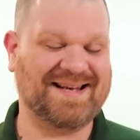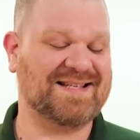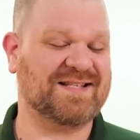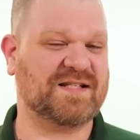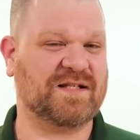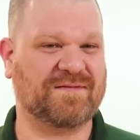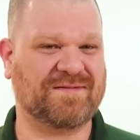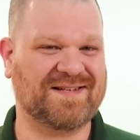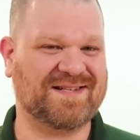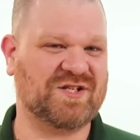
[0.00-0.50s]
and
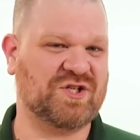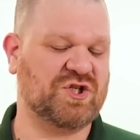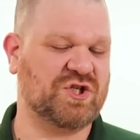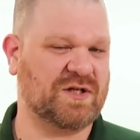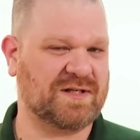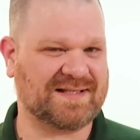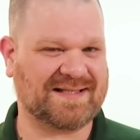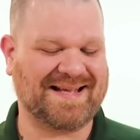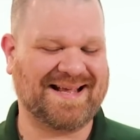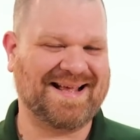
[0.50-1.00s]
his stuff is
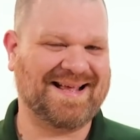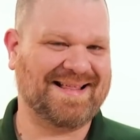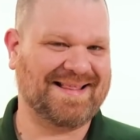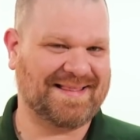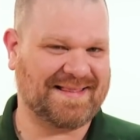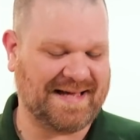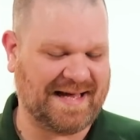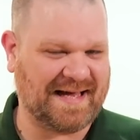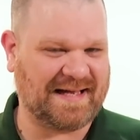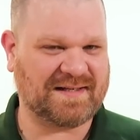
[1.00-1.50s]
just
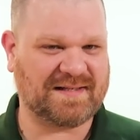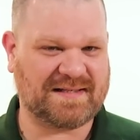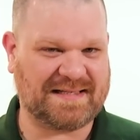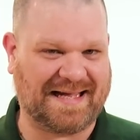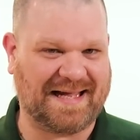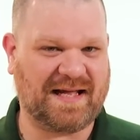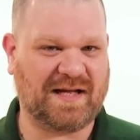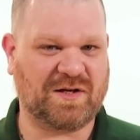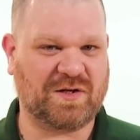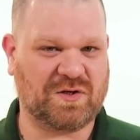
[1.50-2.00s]
that
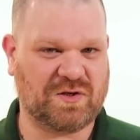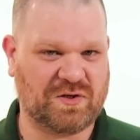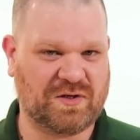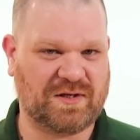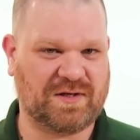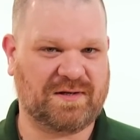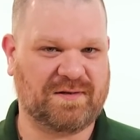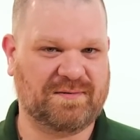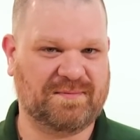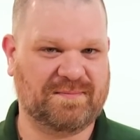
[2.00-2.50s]
dang good.